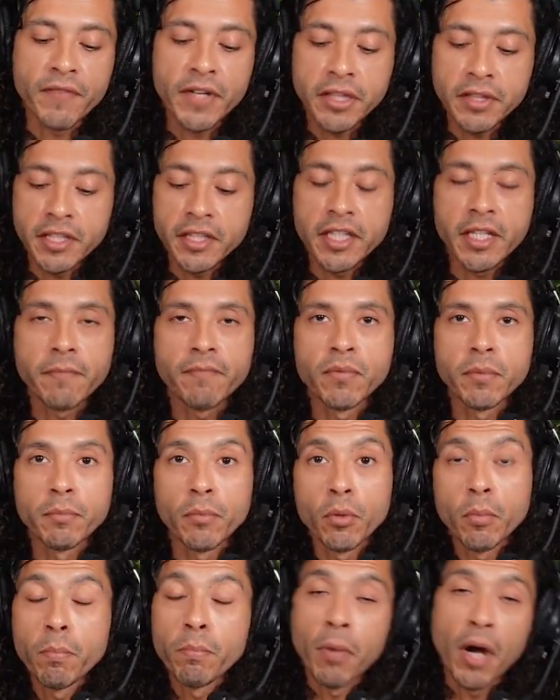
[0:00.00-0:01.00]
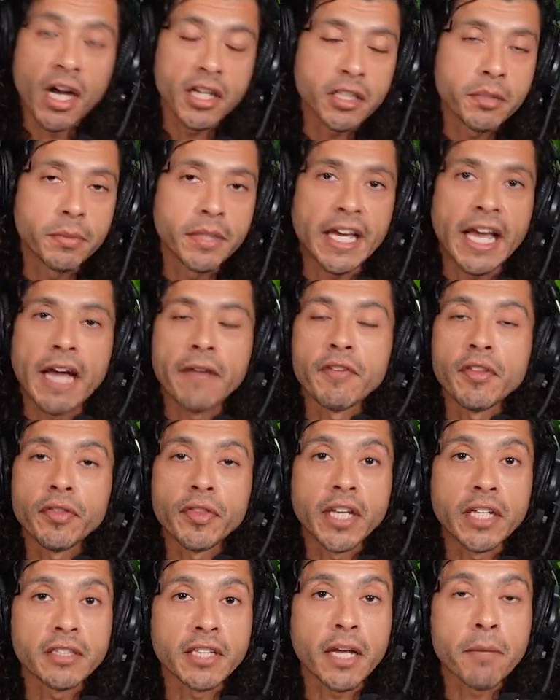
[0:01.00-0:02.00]
preventing them from possibly
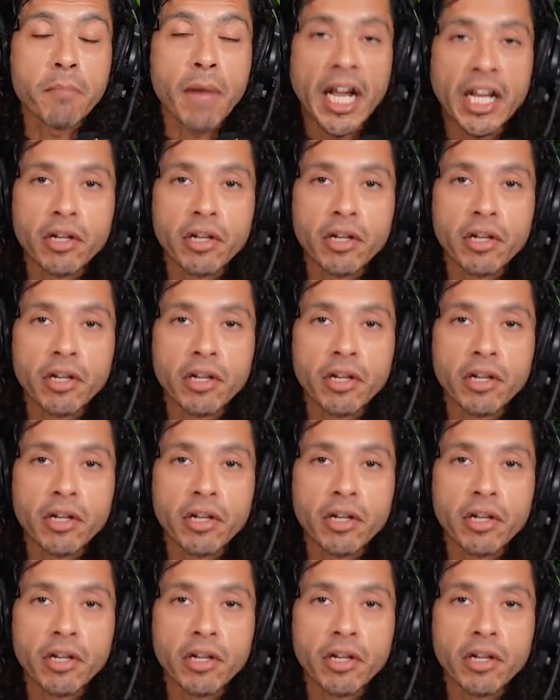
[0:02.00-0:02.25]
having things